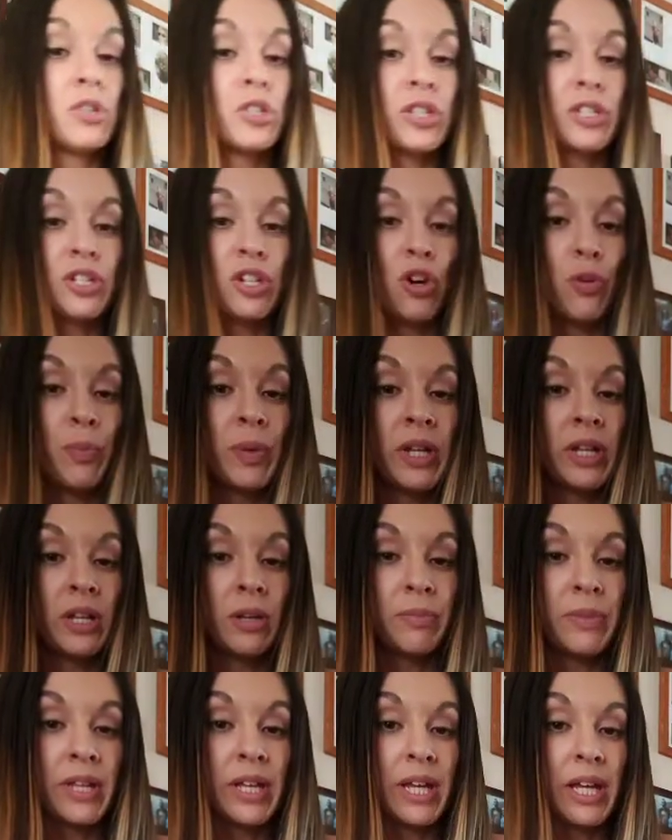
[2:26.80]
just
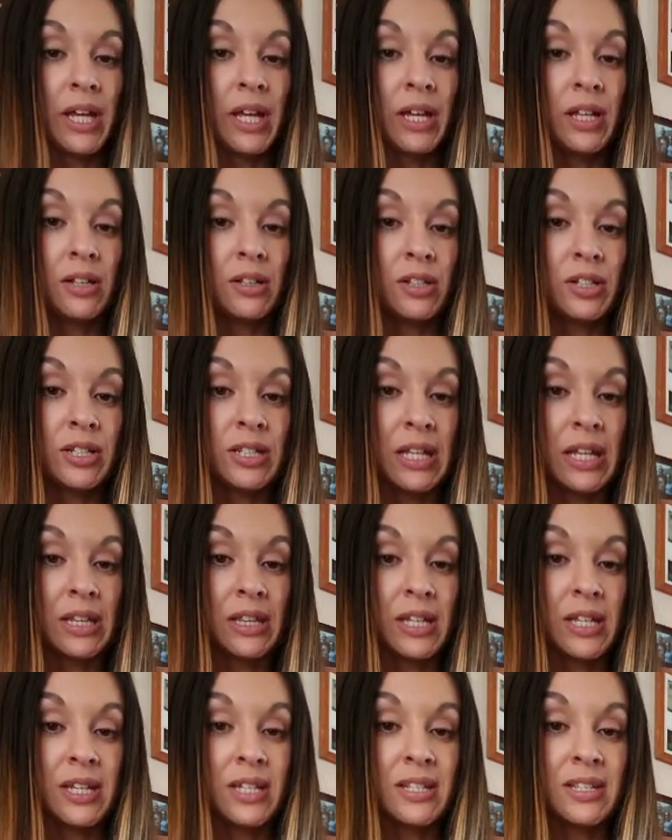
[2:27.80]
opening up the kit looks
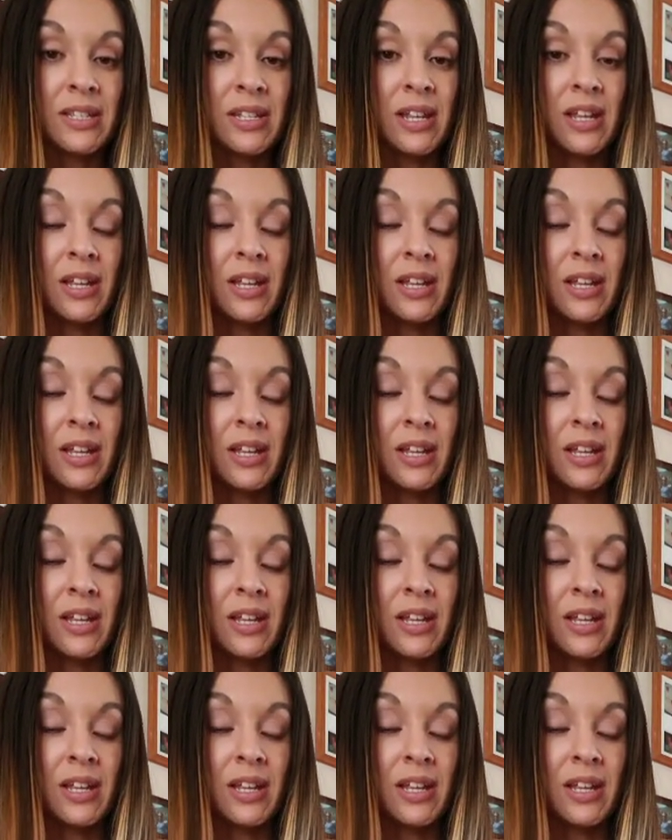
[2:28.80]
like this,